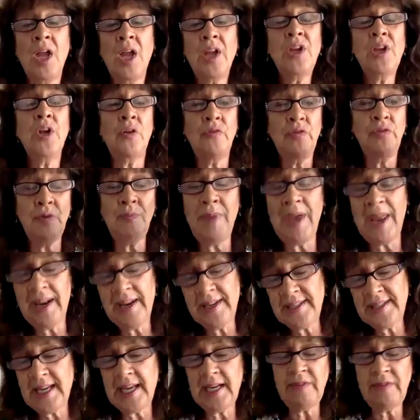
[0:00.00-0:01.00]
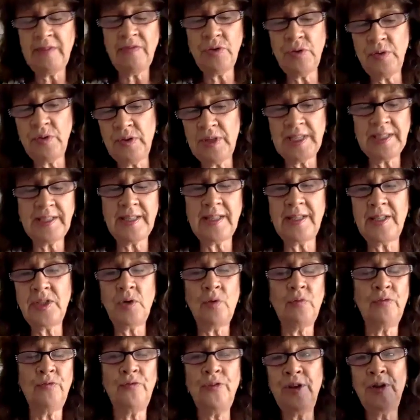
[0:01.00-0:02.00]
if you meditate, if you do this,
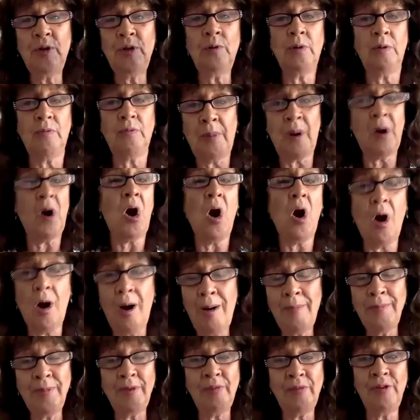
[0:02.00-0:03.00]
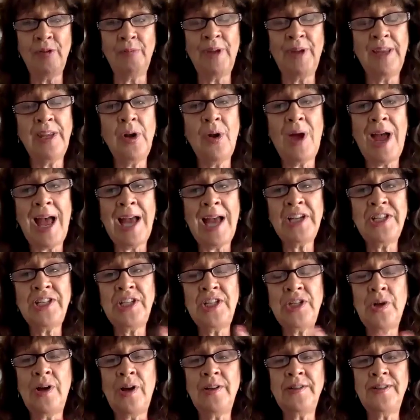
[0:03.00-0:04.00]
you'll feel calm, but actually
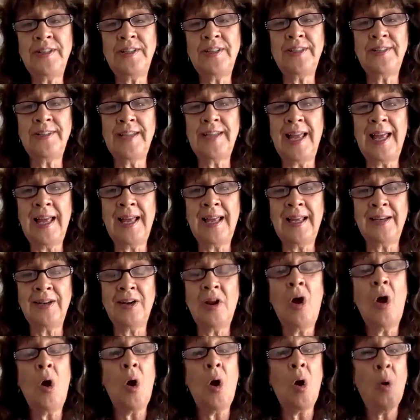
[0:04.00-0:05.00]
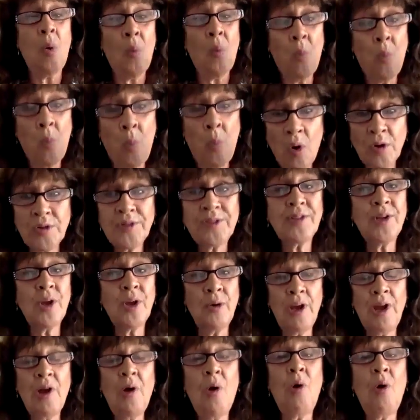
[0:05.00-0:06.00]
to understand what's
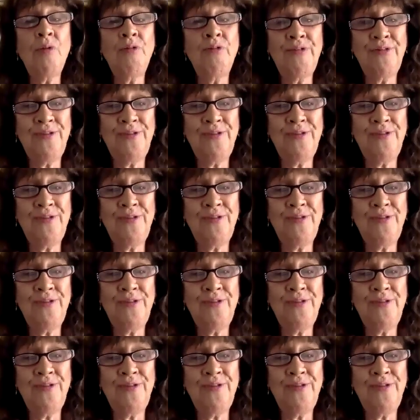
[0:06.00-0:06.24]
going on